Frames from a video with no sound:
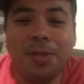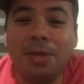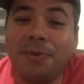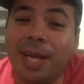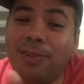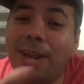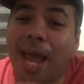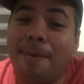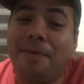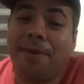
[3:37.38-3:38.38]
Don't forget to
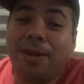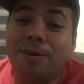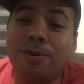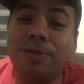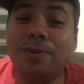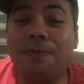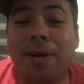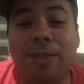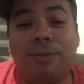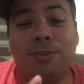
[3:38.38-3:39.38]
like my videos. Don't
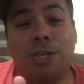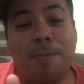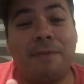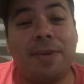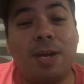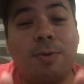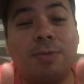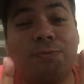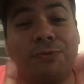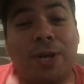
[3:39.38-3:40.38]
forget to share my
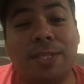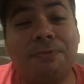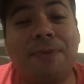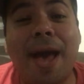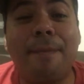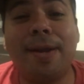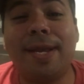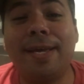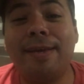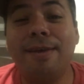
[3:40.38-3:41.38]
videos with friends and
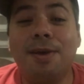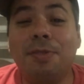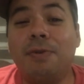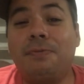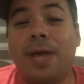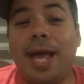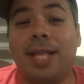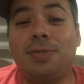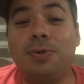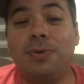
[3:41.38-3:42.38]
family. Don't
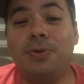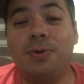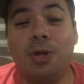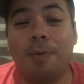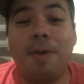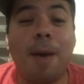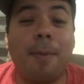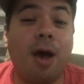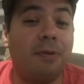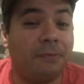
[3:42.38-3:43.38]
forget to look me
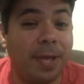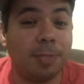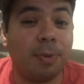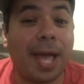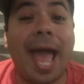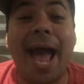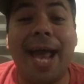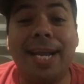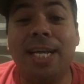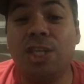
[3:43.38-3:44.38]
up on Facebook
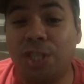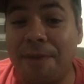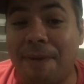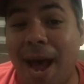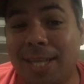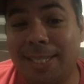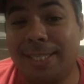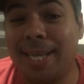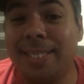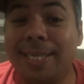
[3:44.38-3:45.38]
at Chef
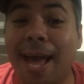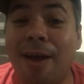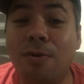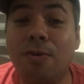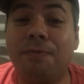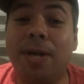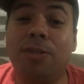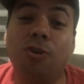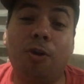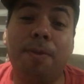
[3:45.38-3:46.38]
Isaac Santiago. Don't
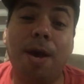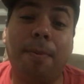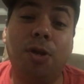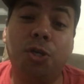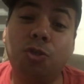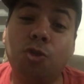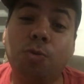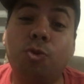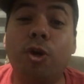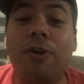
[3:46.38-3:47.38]
forget to look me up on
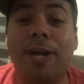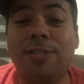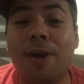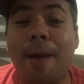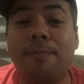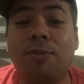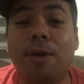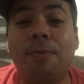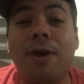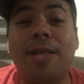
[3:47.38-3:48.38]
YouTube, Twitter, Instagram,
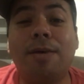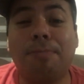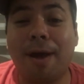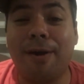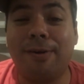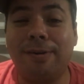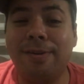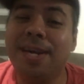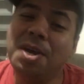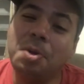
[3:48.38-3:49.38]
Tumblr, and the
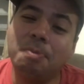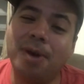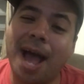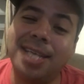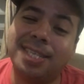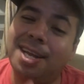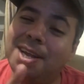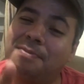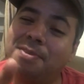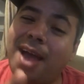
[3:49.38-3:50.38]
blogger. Well, guys, I
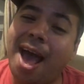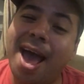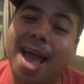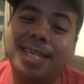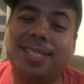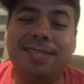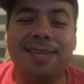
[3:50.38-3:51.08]
love you guys.